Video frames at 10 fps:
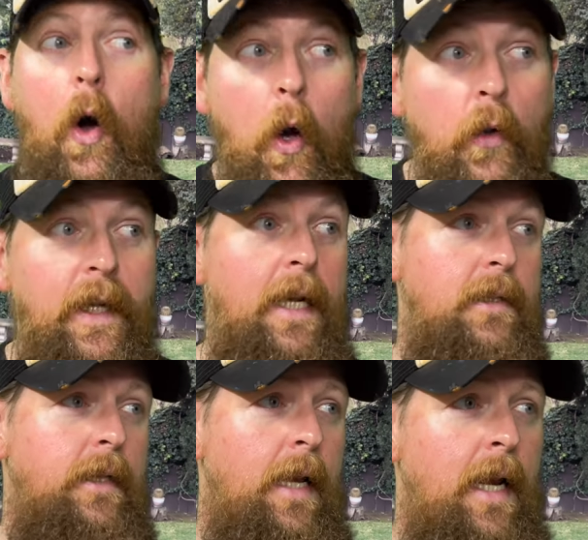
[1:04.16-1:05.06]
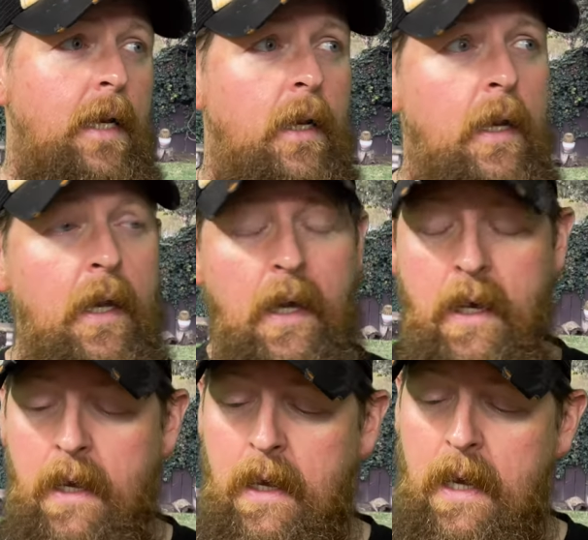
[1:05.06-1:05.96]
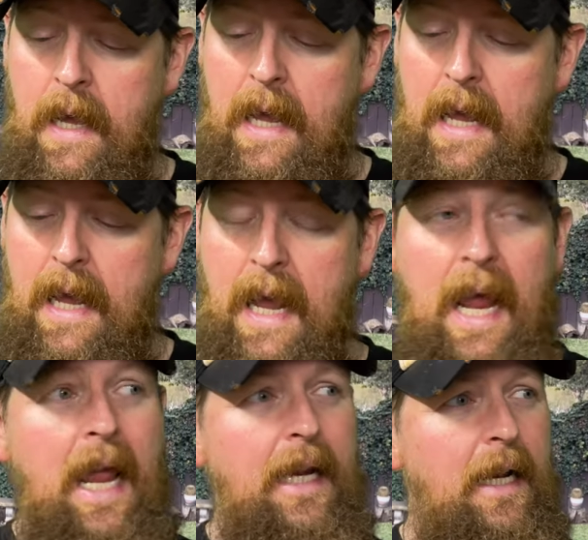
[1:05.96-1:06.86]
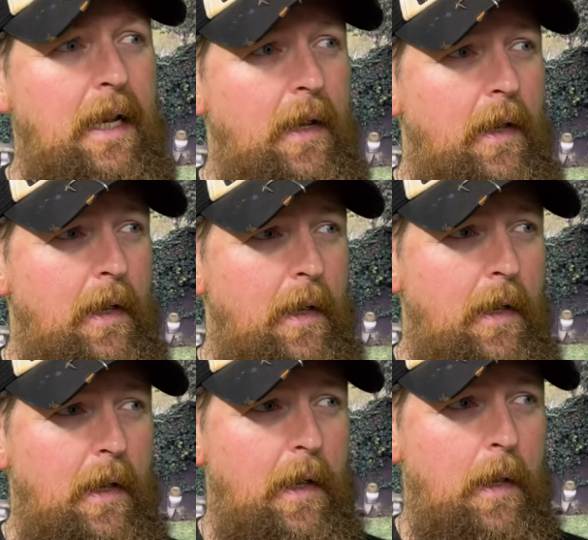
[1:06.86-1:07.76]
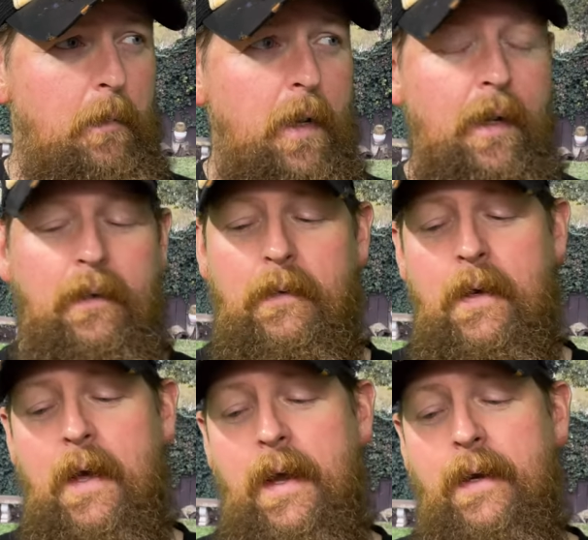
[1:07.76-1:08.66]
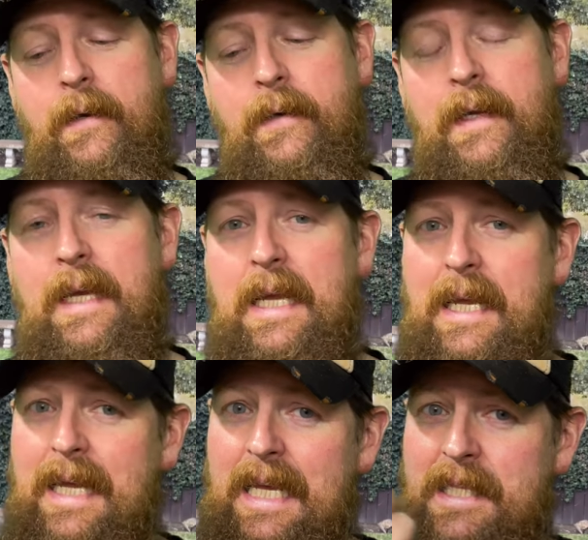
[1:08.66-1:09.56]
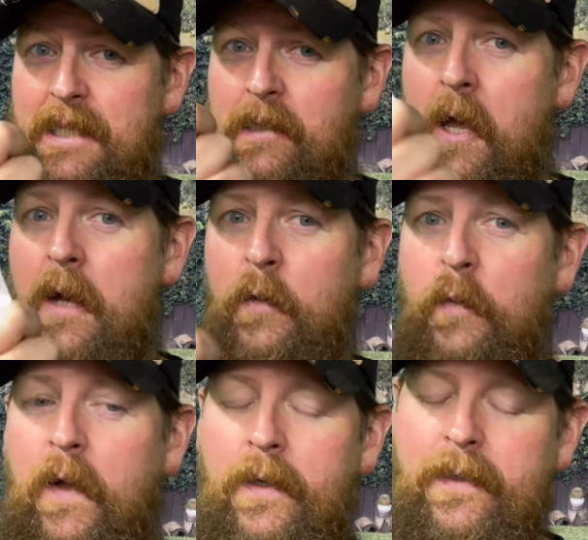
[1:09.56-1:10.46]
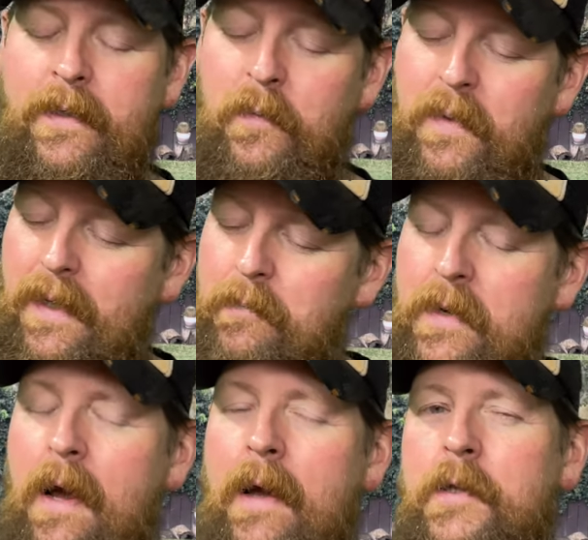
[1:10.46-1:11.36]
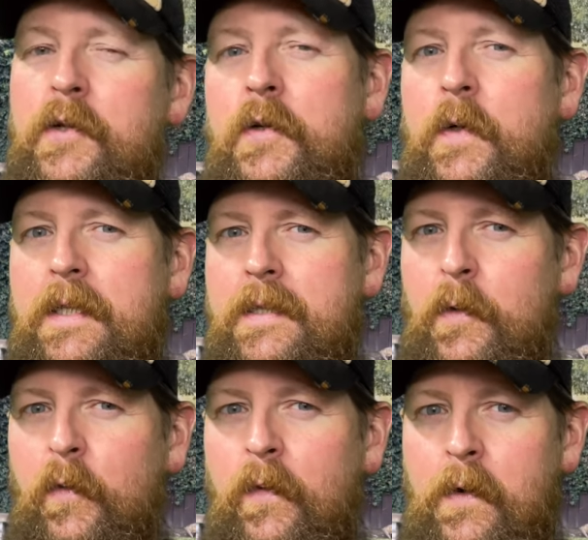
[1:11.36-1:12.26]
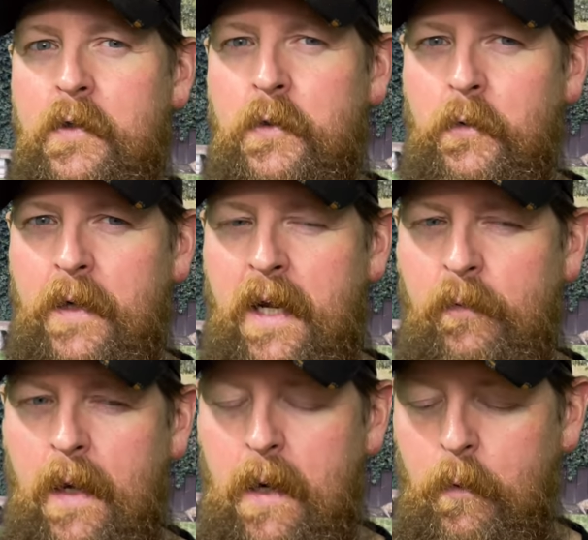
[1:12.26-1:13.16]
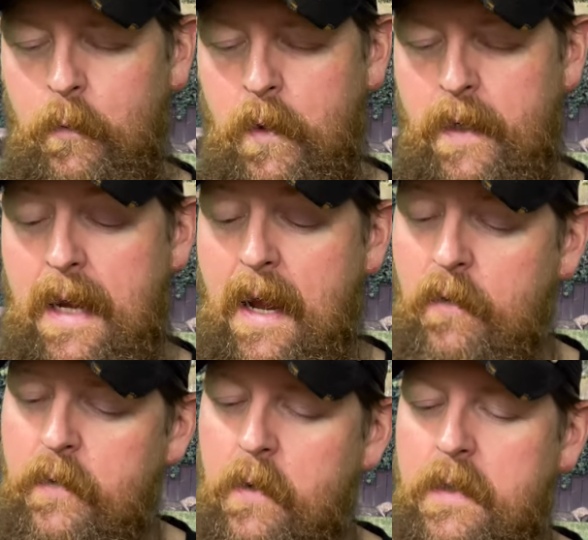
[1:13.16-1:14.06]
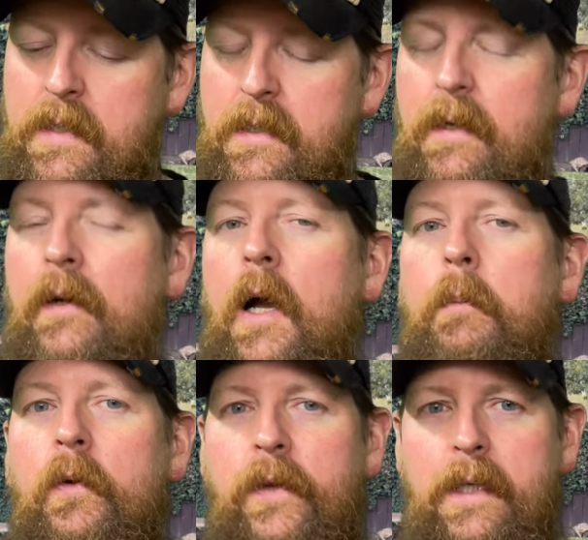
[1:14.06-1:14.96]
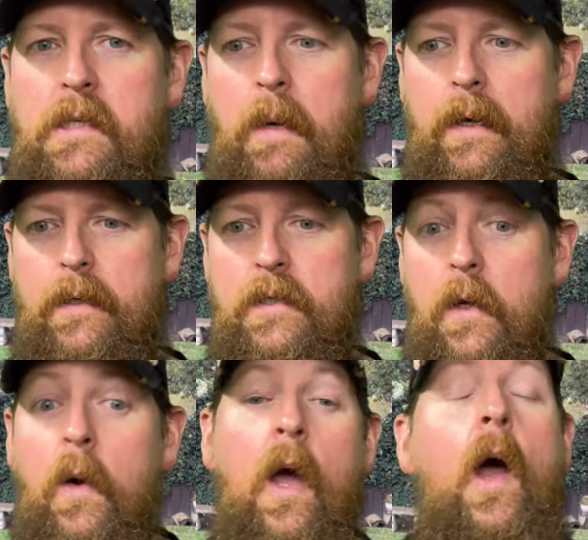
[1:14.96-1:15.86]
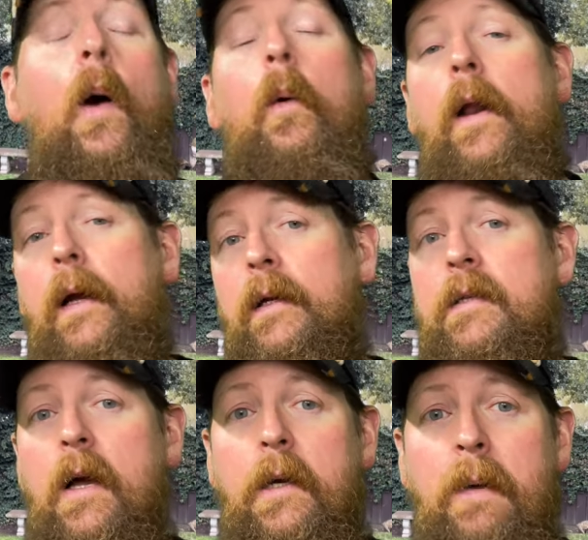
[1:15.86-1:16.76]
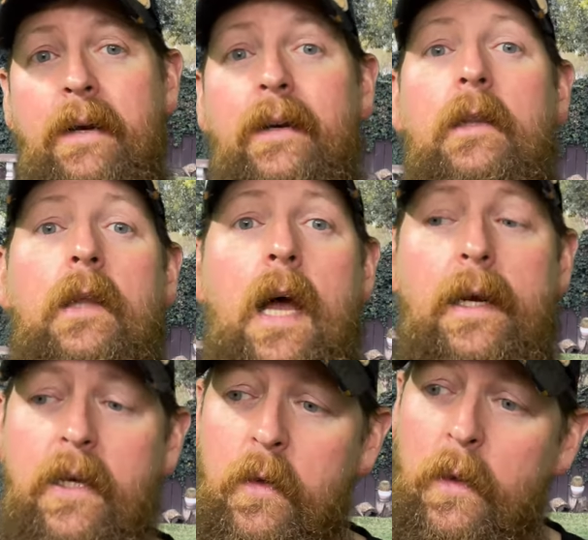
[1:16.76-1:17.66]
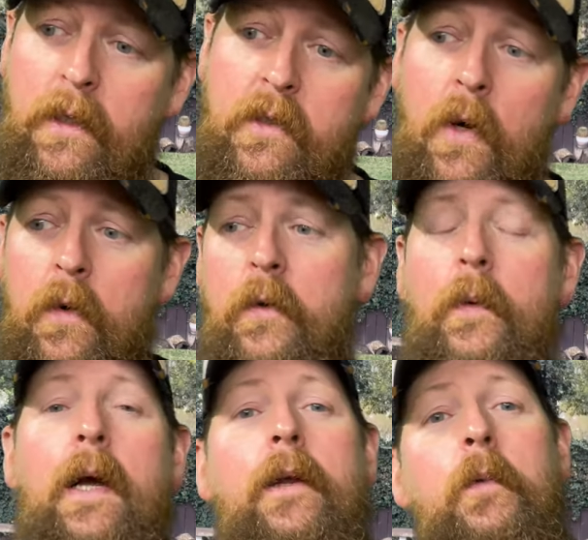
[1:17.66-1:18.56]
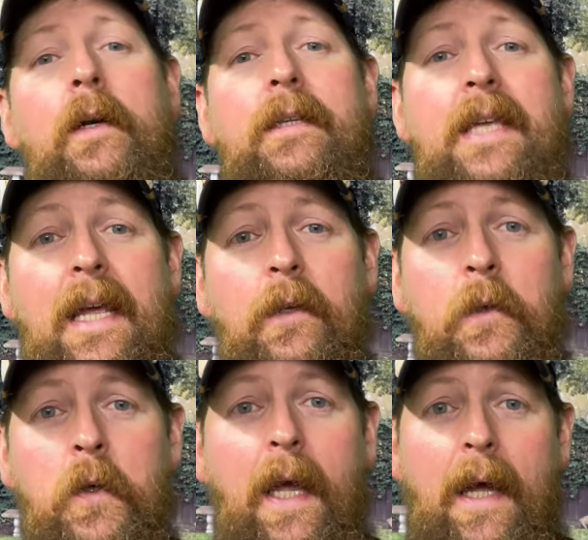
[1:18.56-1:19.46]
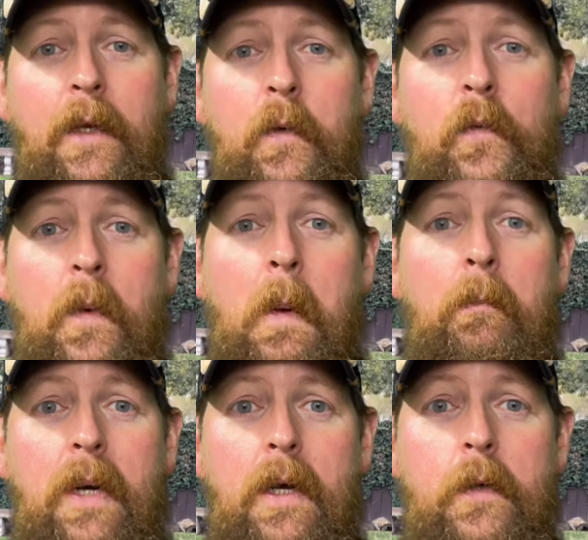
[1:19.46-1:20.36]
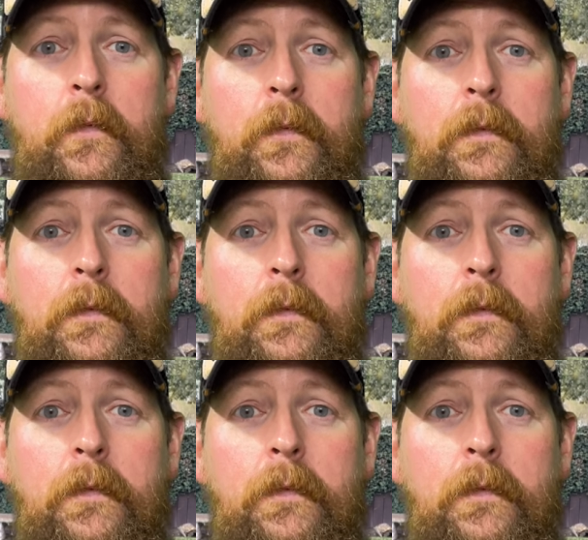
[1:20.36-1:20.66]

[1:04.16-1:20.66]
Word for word: all day today. And I'm not gonna lie, it's a lot of fun, but I'm not sure it's the functional knife I would want. I have noticed a couple things about it. So we're not gonna talk about it a lot here. We're gonna turn it around and we're gonna take a look at it from above.